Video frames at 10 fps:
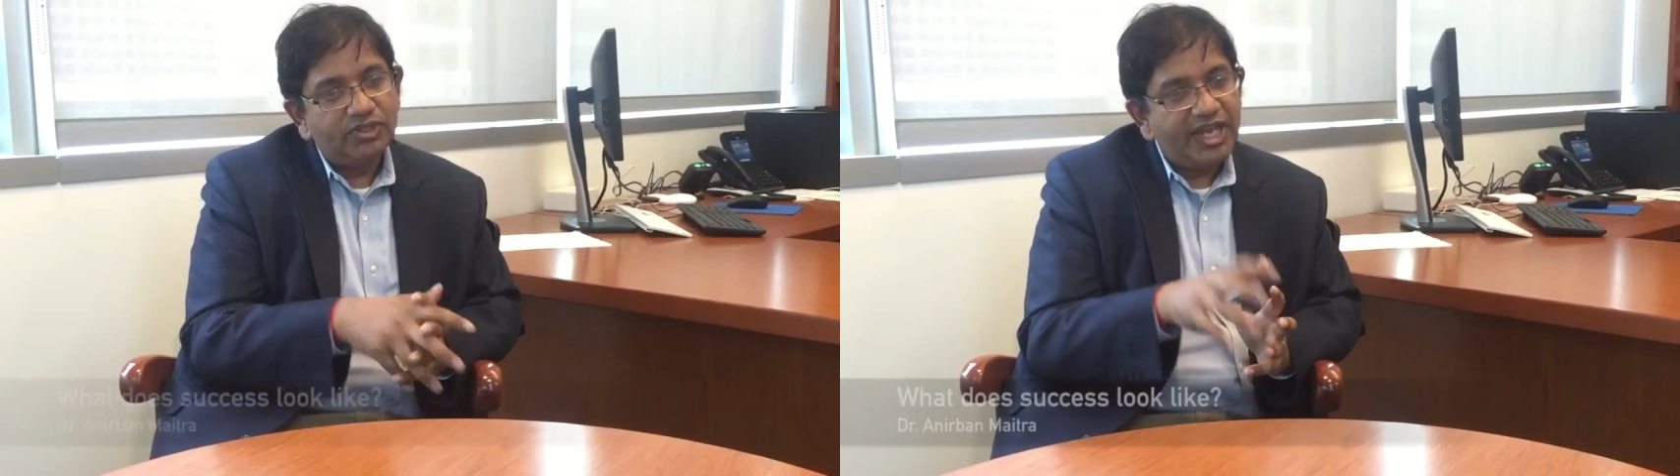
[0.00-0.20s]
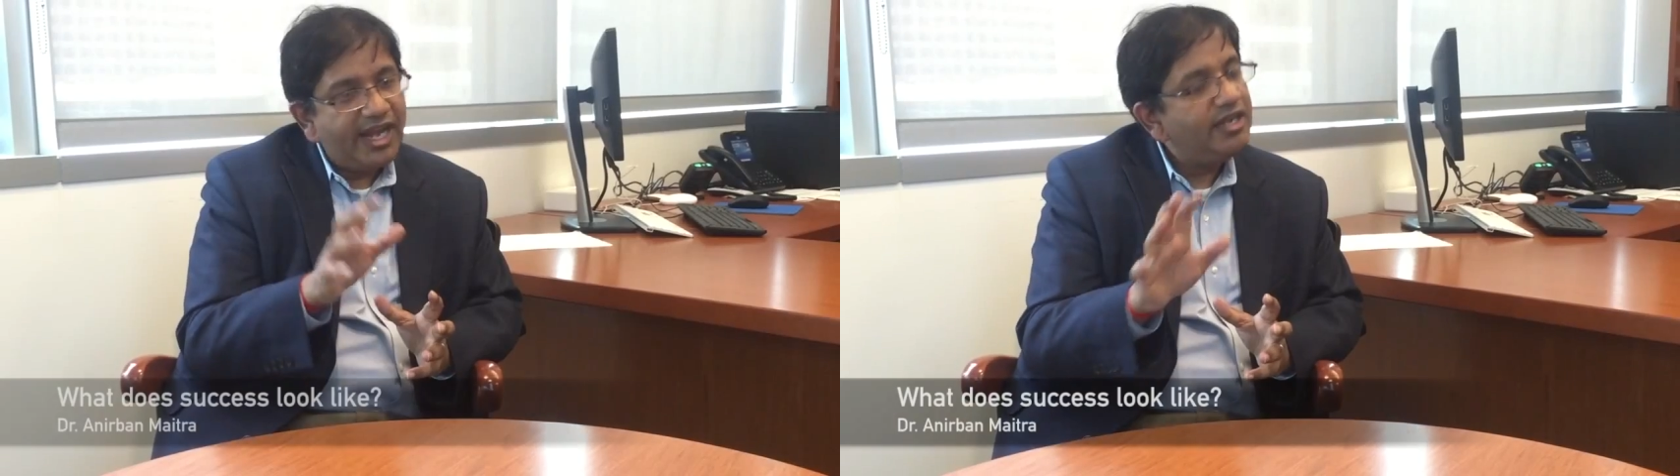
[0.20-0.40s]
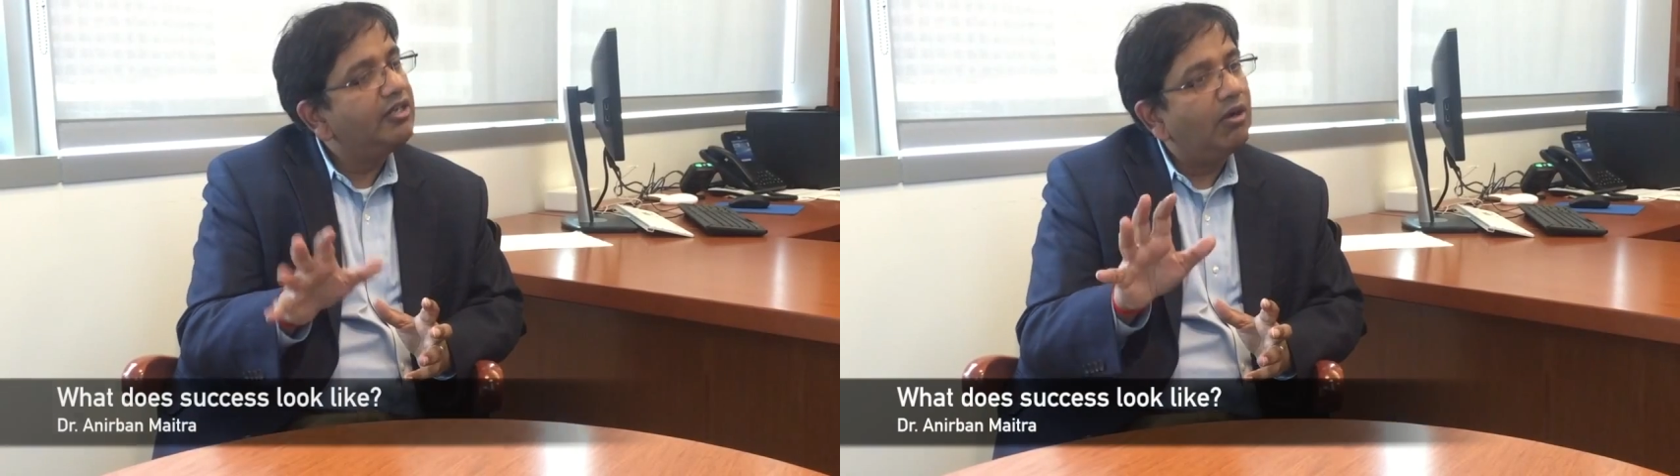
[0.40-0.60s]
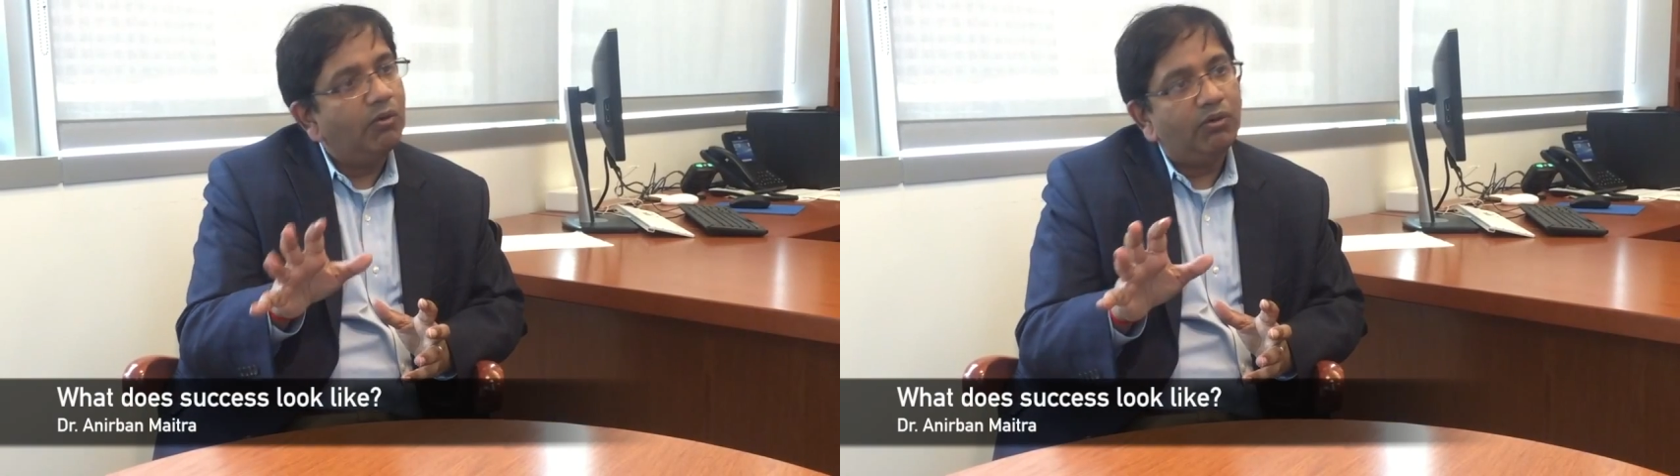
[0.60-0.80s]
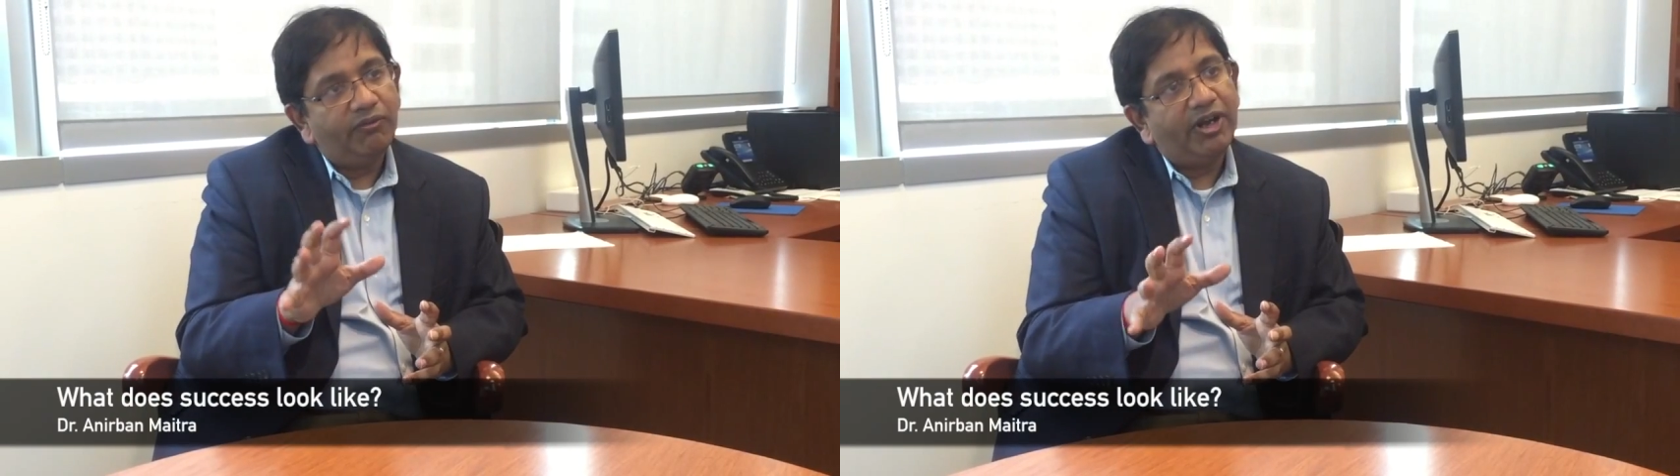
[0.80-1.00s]
the end
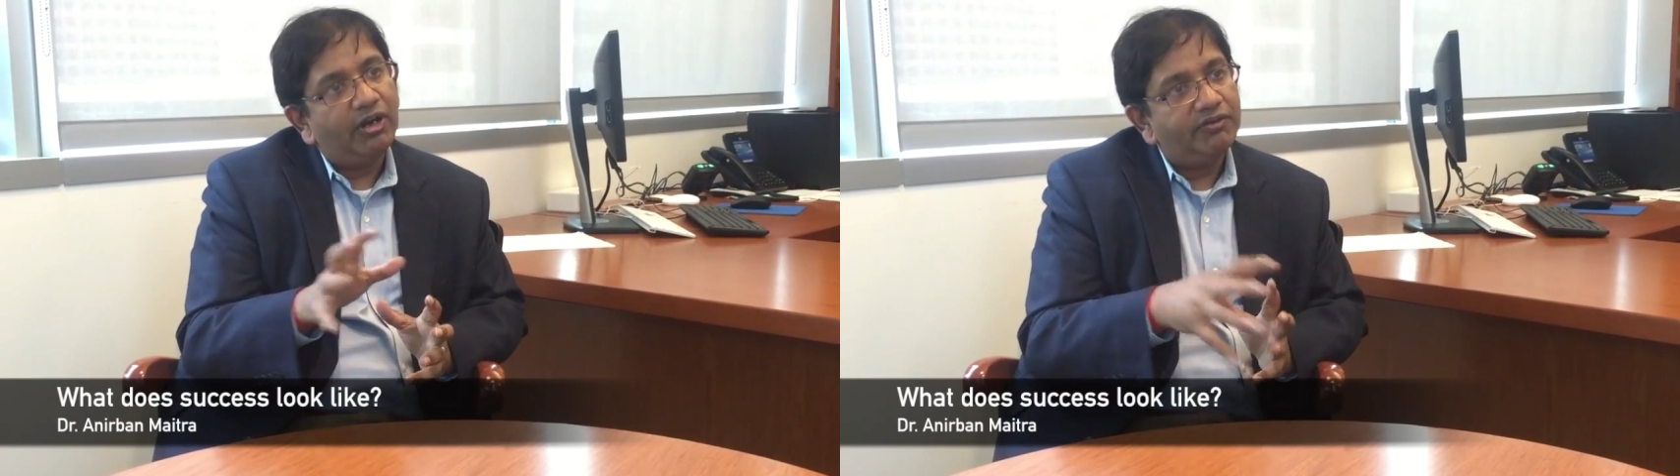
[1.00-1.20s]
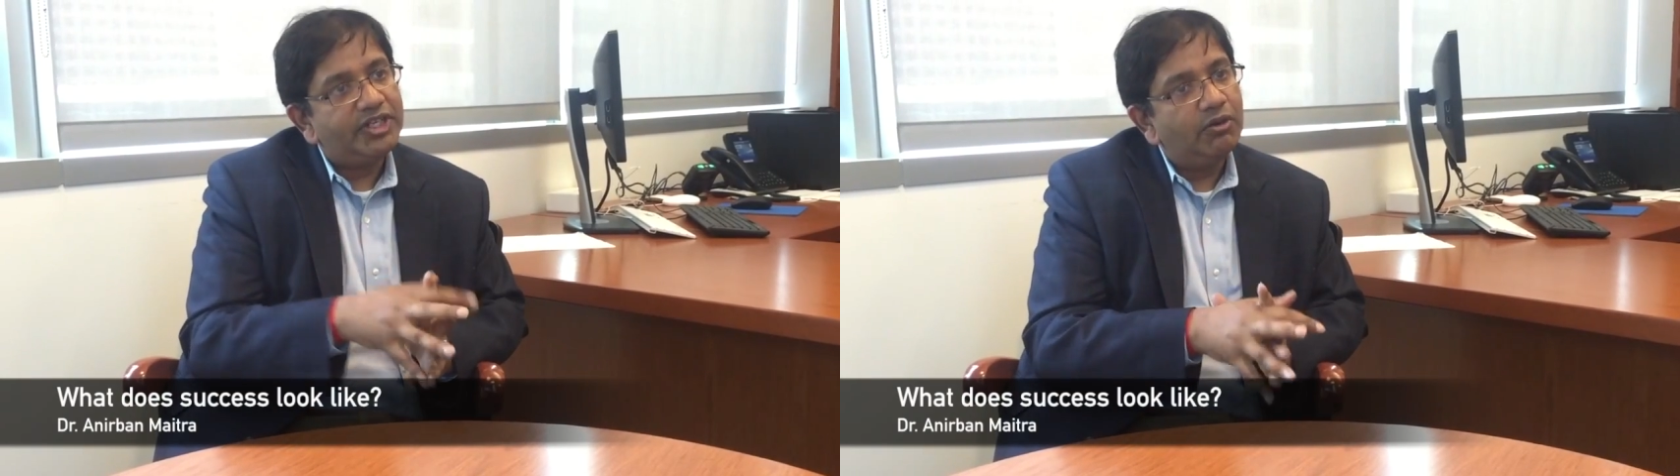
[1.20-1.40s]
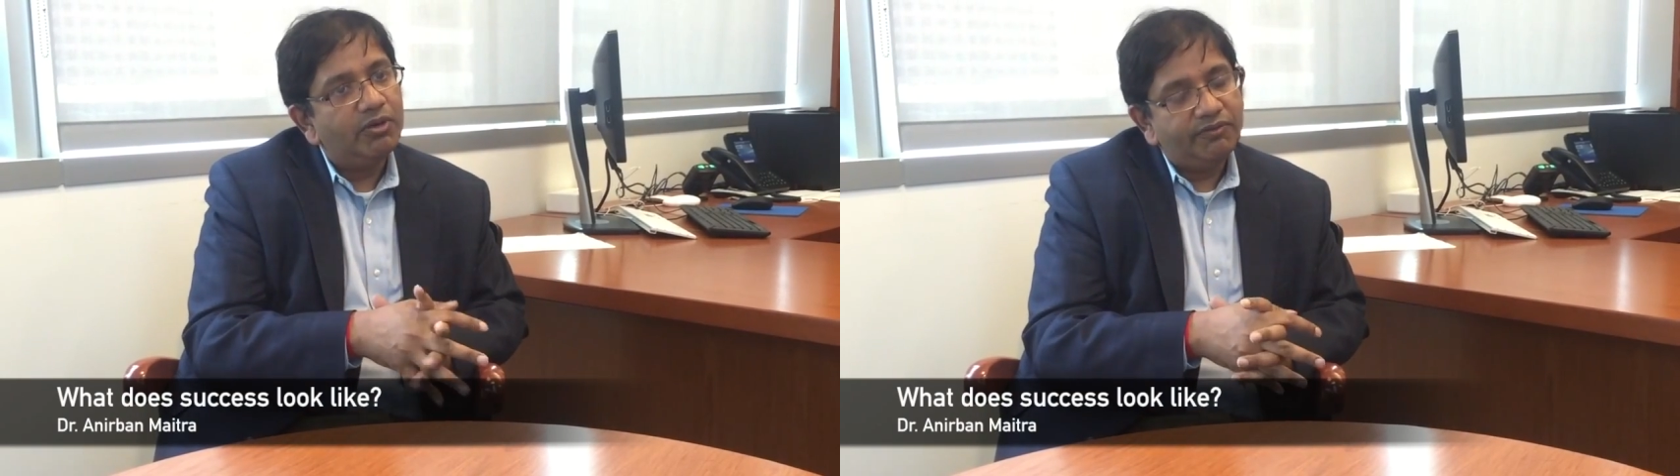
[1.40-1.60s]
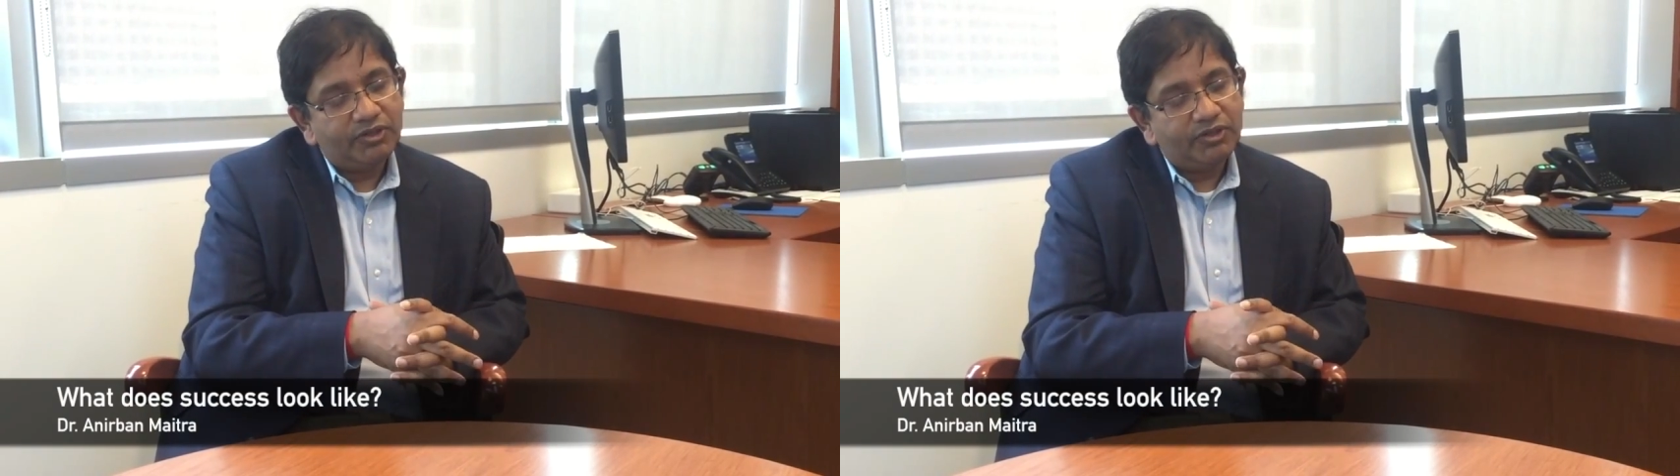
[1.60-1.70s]
goal, where are we going